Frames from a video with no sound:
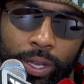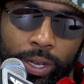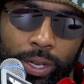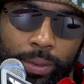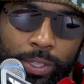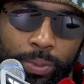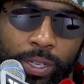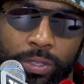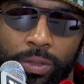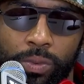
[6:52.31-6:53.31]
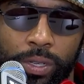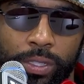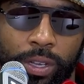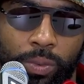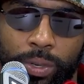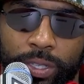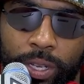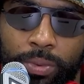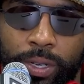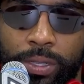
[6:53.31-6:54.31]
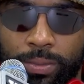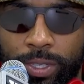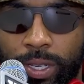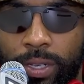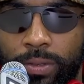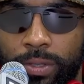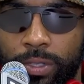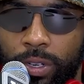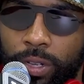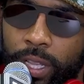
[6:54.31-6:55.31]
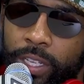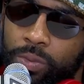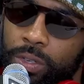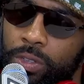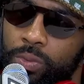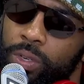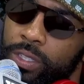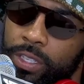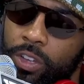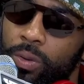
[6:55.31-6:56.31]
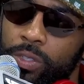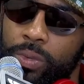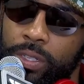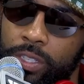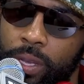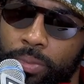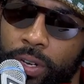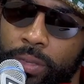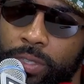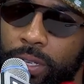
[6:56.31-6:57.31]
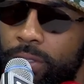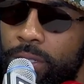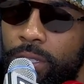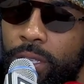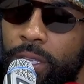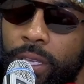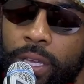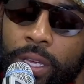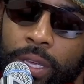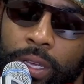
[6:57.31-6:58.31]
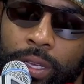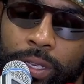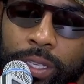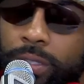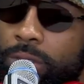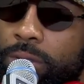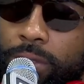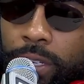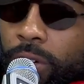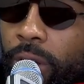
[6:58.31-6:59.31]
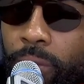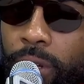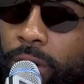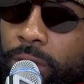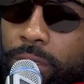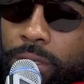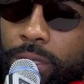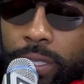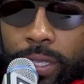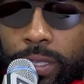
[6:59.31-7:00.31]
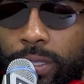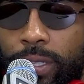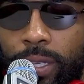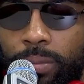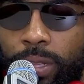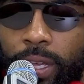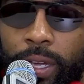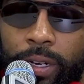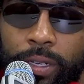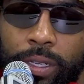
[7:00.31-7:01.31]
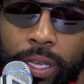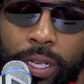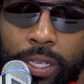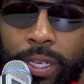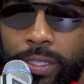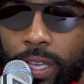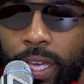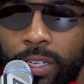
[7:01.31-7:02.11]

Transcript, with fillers: um, especially the ones that want to separate themselves. You know, Clay's one of those ones that's always wanted to separate themselves in the league. He's a, a great winner. He, he's a team player, and he has an edge